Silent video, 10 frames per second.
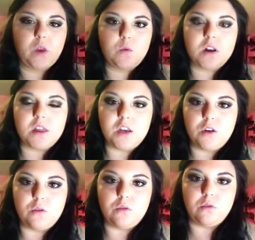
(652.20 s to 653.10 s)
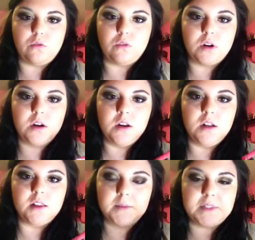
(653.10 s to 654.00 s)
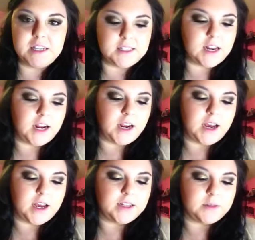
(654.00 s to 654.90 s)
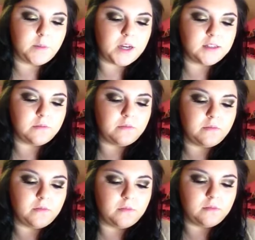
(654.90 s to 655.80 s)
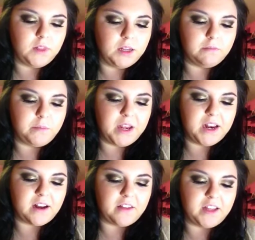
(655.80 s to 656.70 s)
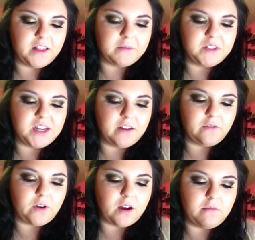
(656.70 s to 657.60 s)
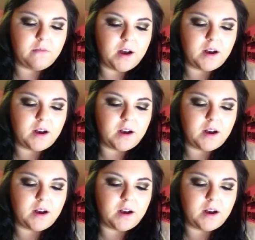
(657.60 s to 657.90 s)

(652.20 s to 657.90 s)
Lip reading: one of the new lipsticks that I got. It's a Buxom Big and Healthy lipstick from